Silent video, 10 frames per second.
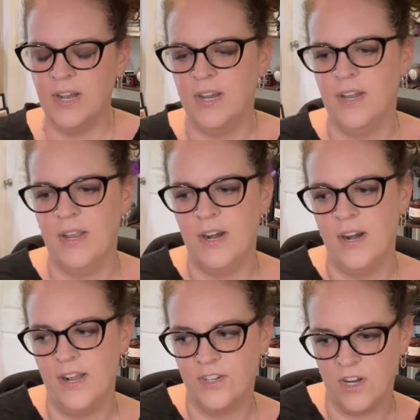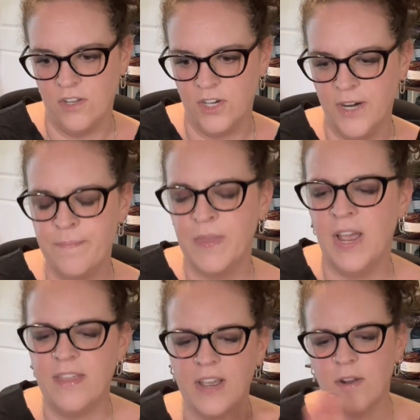in a nice color.
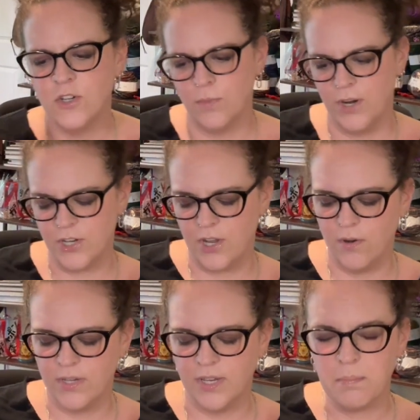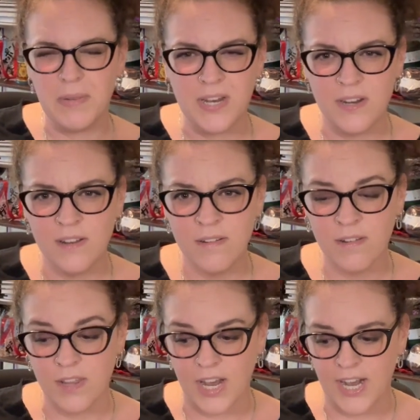I think I just want it to go to like mid
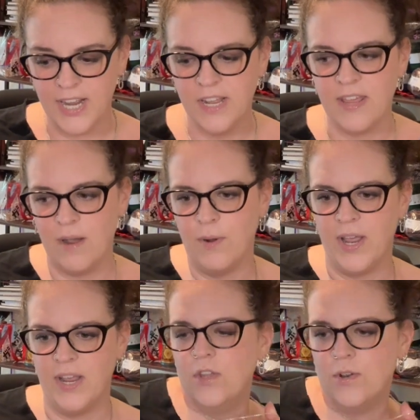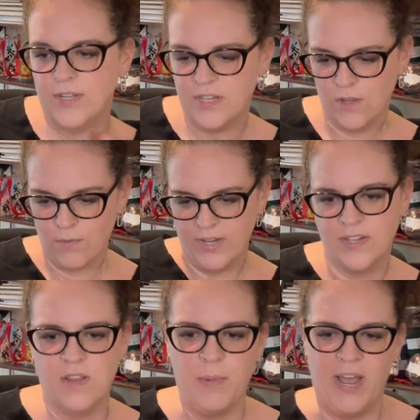thigh, that way you can see the
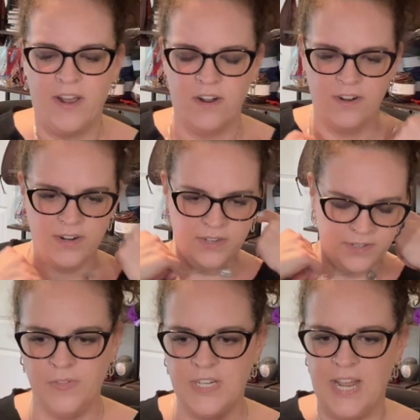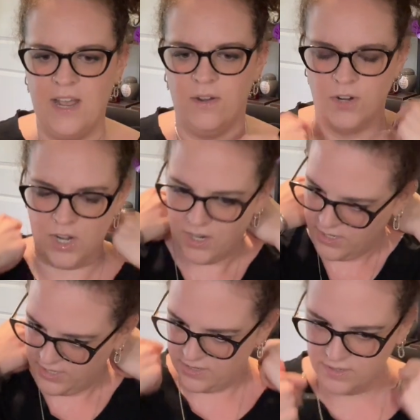rest of the pattern down
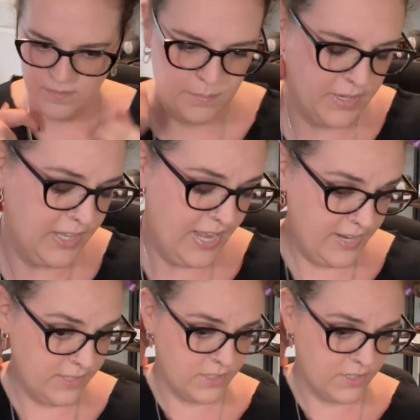on my legs.